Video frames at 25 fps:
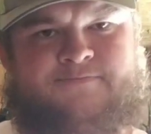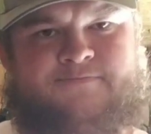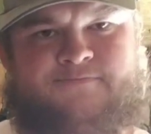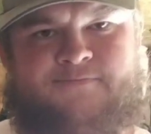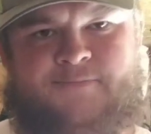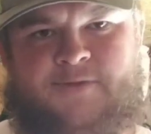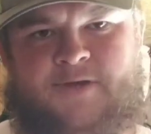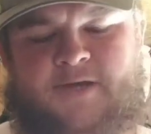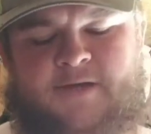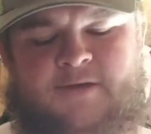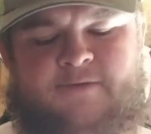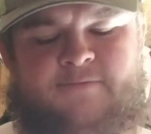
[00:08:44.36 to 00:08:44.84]

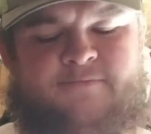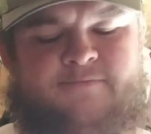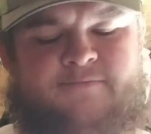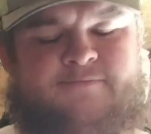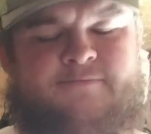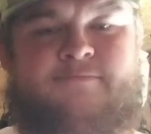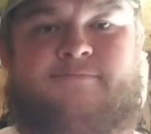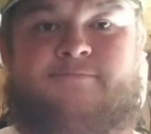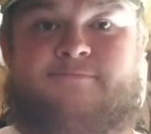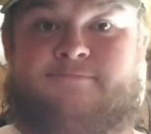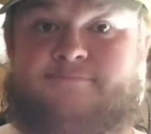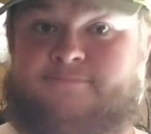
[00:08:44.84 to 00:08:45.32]
But
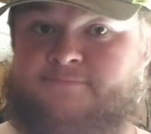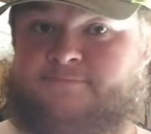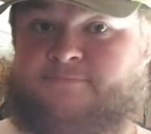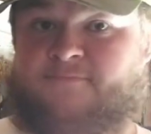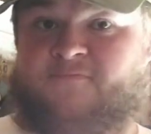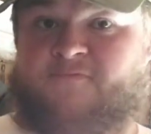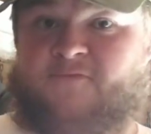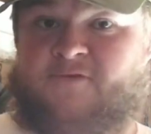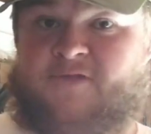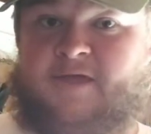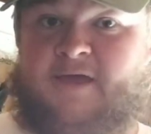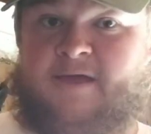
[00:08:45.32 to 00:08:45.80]

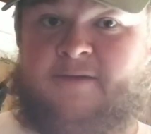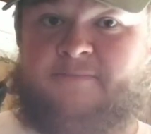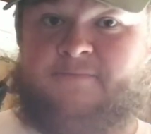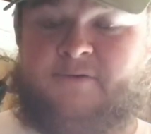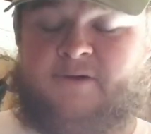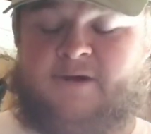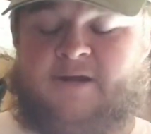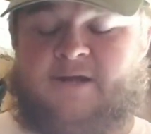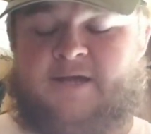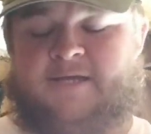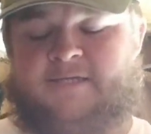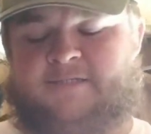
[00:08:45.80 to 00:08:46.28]
for that
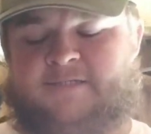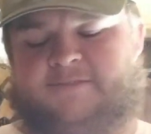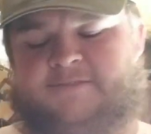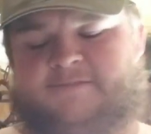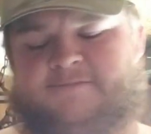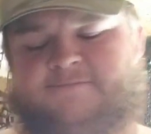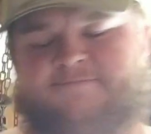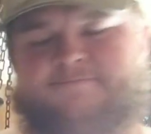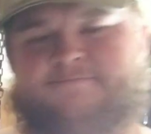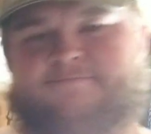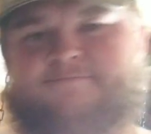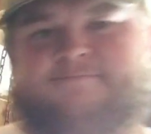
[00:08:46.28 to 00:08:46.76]

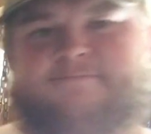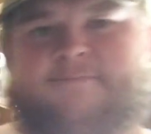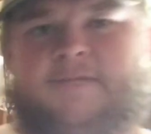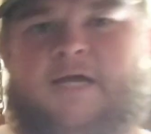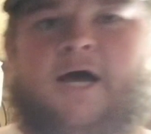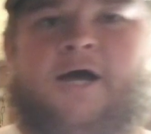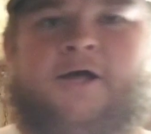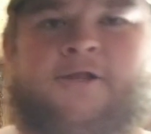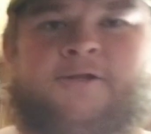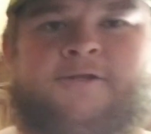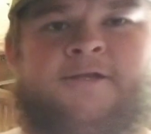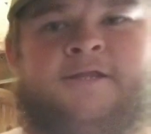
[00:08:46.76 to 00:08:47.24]
price,
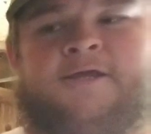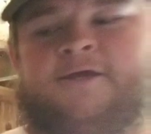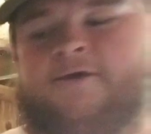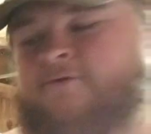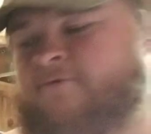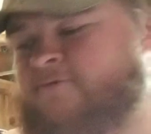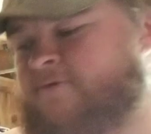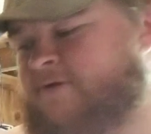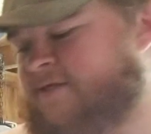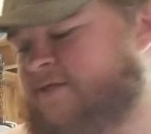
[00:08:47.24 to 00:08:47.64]
I'll deal